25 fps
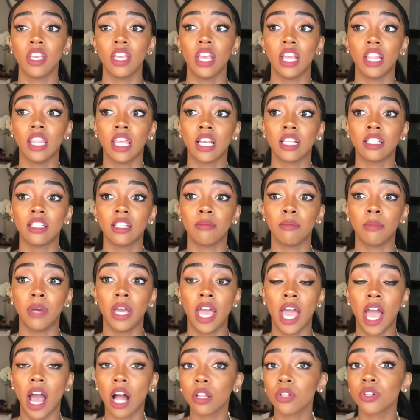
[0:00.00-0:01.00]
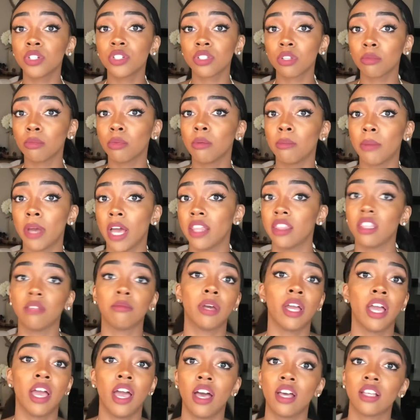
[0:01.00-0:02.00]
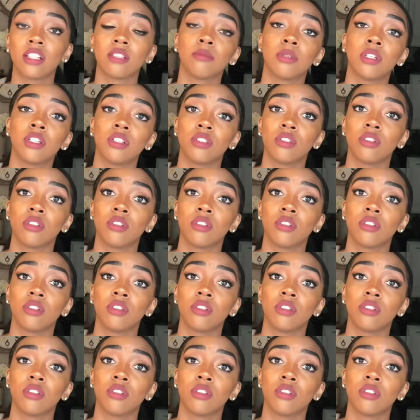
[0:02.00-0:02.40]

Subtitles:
And like I said, my allergies are more bad than my asthma.